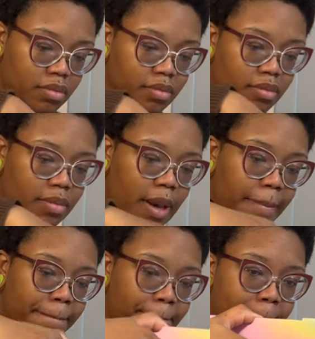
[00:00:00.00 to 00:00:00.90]

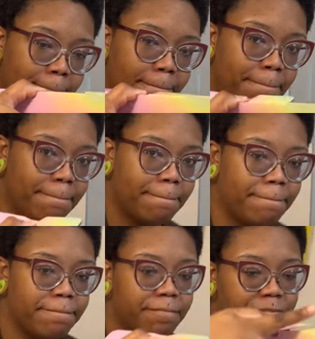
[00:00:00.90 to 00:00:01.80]

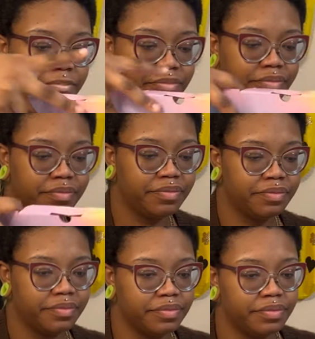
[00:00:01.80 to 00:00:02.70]

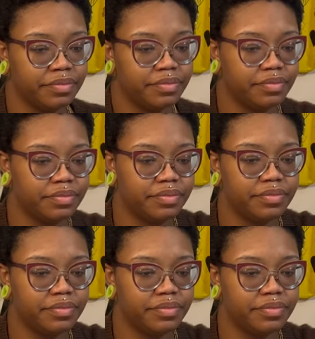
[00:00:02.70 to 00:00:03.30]
[no speech]